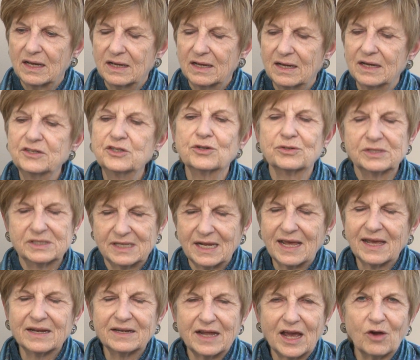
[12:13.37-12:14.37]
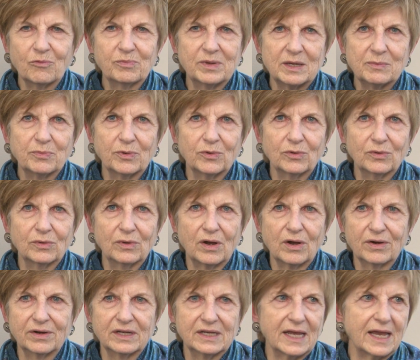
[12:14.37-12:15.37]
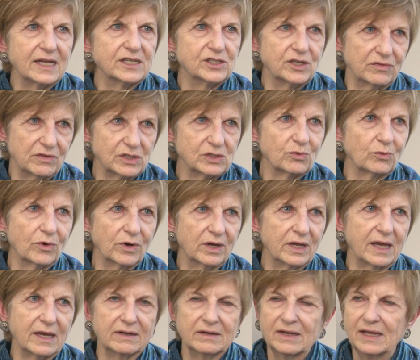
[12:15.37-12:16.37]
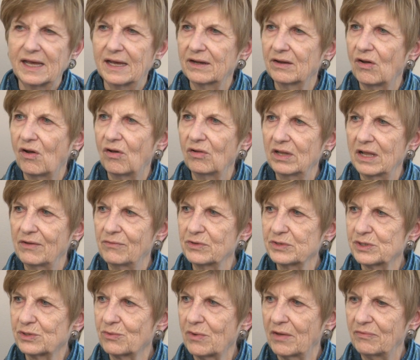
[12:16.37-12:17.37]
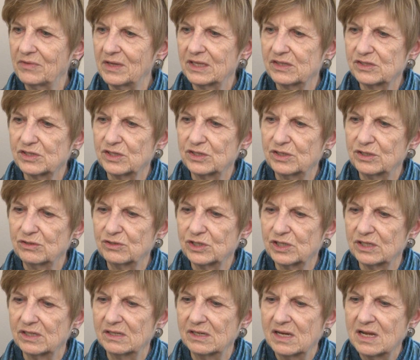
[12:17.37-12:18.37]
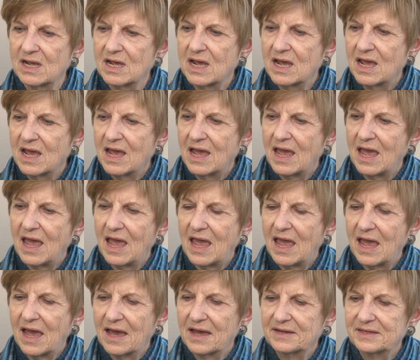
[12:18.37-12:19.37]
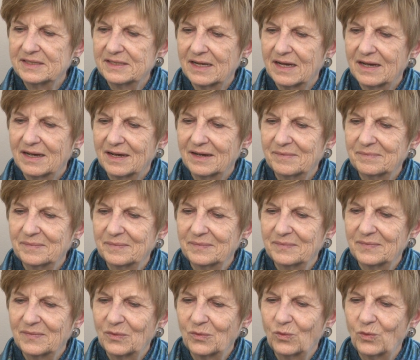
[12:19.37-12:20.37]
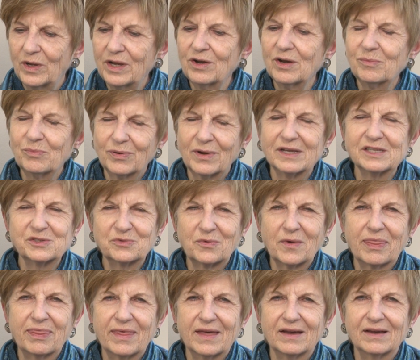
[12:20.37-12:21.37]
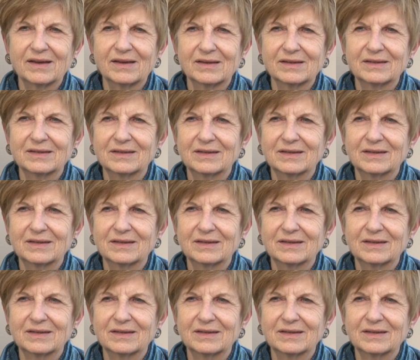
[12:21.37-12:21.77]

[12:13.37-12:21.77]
understand how people are engaged in this work at all levels throughout the institution. And we're impressed with the